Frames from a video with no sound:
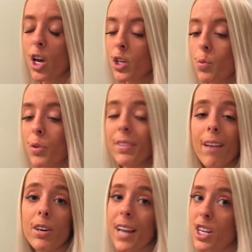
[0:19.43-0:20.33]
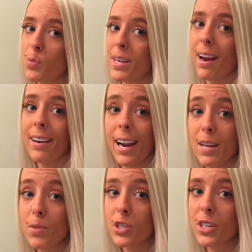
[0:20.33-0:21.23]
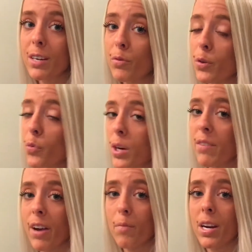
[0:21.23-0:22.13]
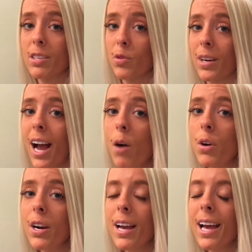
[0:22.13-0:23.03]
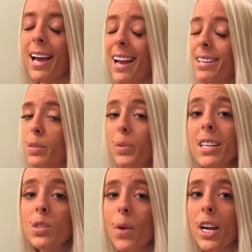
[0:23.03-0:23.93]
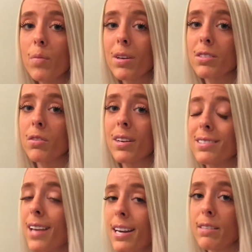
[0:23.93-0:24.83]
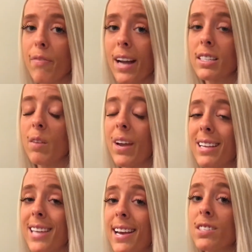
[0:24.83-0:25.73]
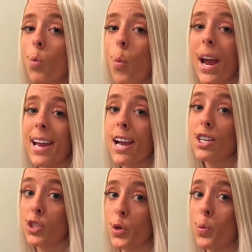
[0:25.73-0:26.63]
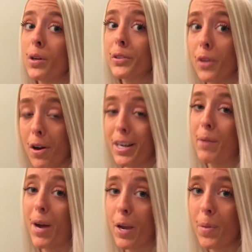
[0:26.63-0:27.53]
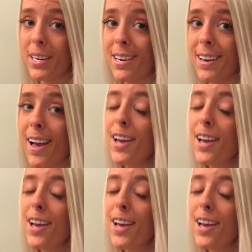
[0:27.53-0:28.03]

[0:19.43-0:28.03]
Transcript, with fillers: You will never catch me on any machine for 45 minutes or an hour. It depletes away your muscle, it's not as effective, and it takes way too long in my opinion.